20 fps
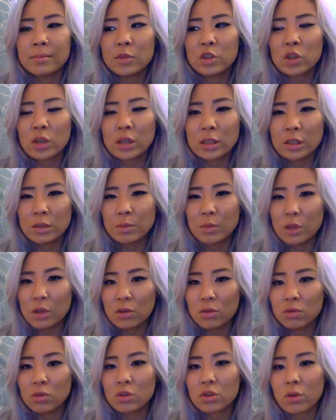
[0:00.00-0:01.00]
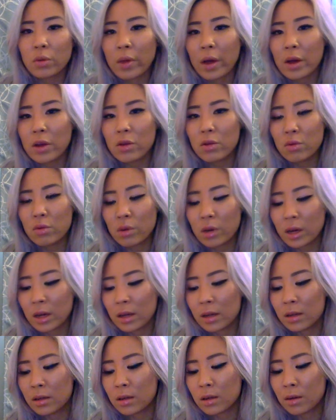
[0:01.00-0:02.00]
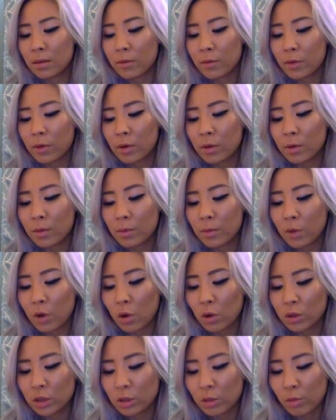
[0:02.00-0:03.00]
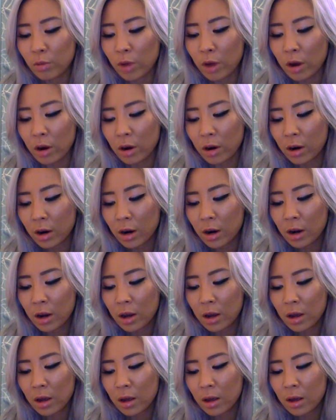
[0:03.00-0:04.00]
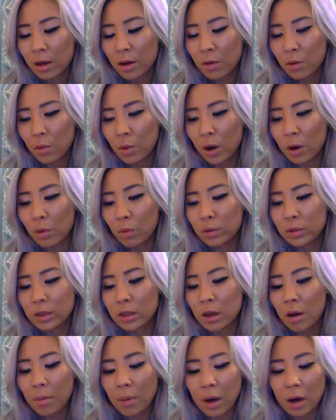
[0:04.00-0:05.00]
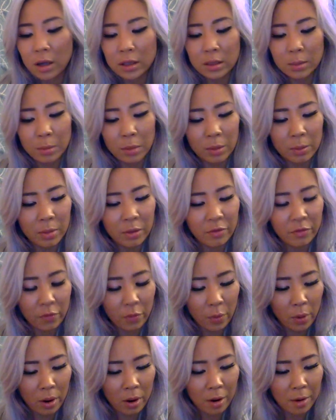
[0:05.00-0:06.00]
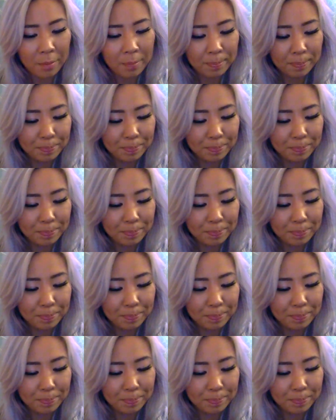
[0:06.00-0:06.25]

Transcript: transmute so that you can go somewhere where it was not possible before?